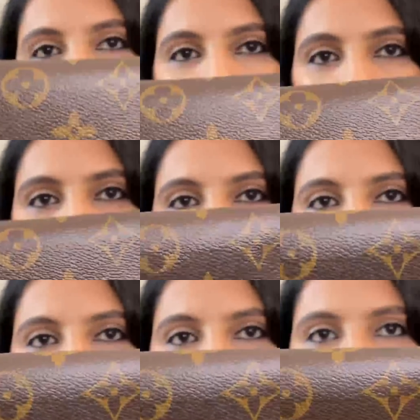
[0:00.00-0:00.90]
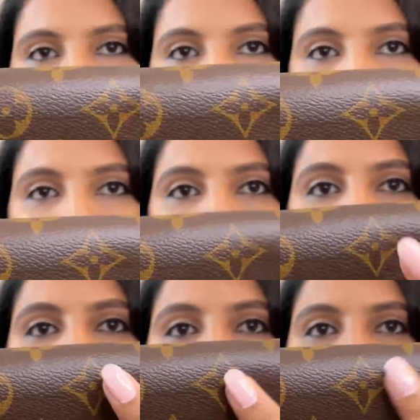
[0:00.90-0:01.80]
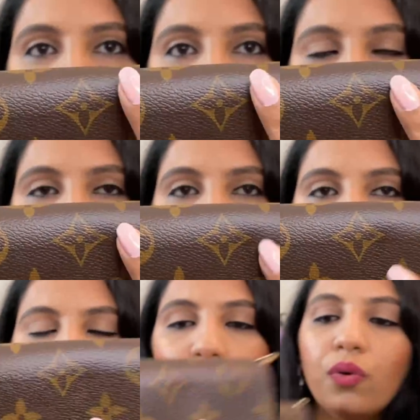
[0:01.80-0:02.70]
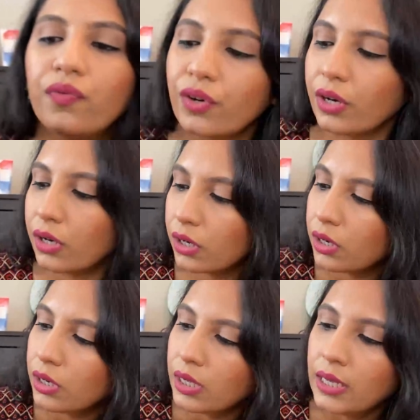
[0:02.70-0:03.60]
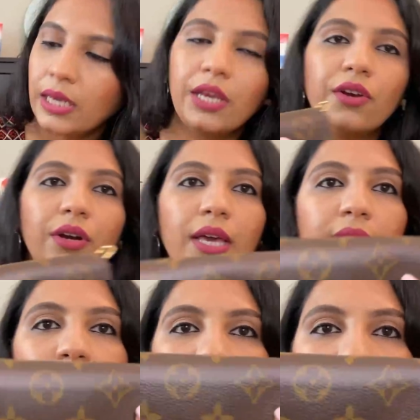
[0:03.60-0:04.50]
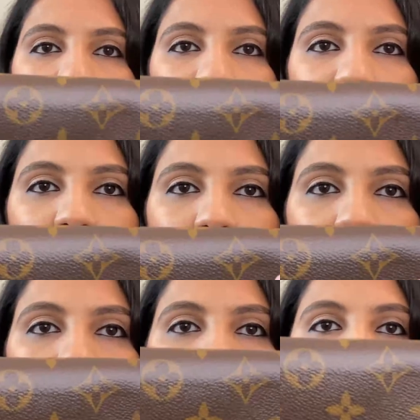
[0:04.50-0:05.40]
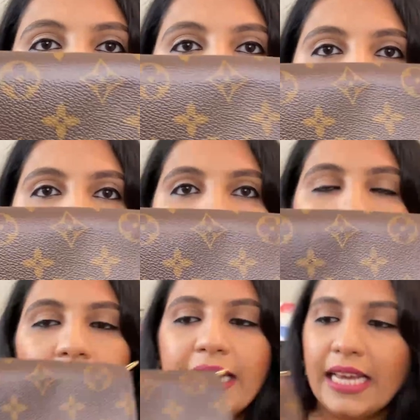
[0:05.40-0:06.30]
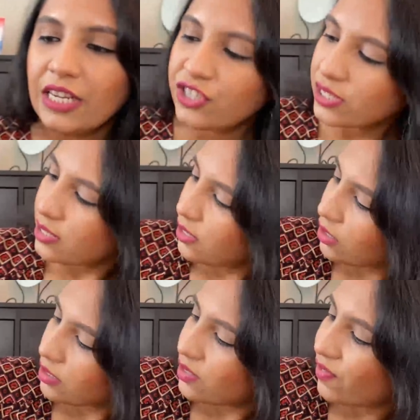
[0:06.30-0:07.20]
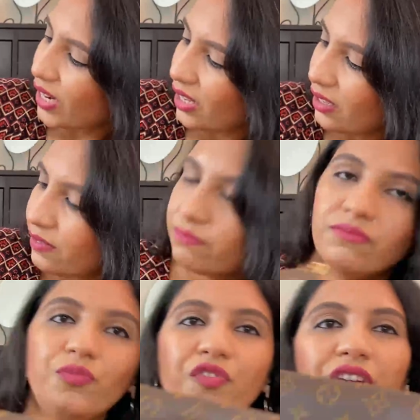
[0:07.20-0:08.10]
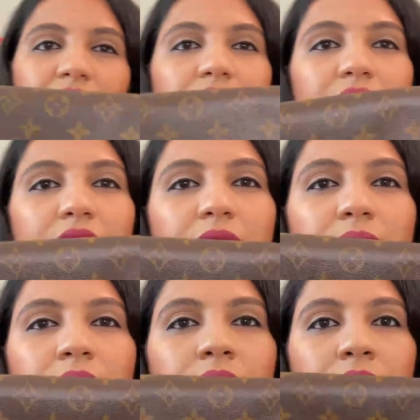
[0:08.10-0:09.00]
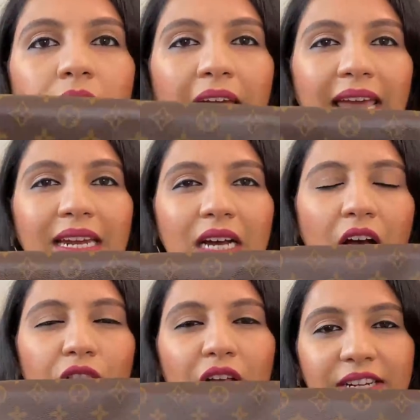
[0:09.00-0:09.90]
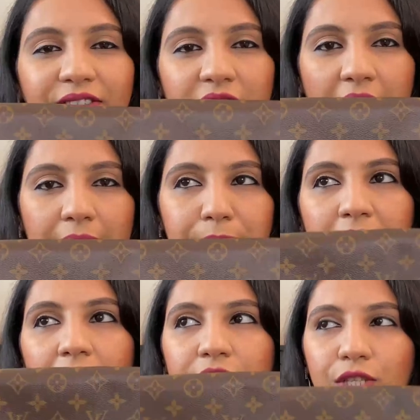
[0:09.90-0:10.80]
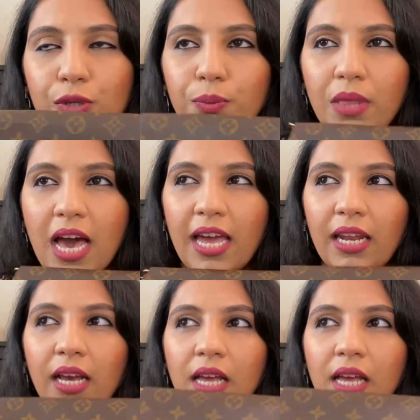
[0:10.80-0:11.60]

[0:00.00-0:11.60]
angles so you guys can see. But there is a dent right over here in the canvas, and it just looks very weird. And a lot of the times I assume that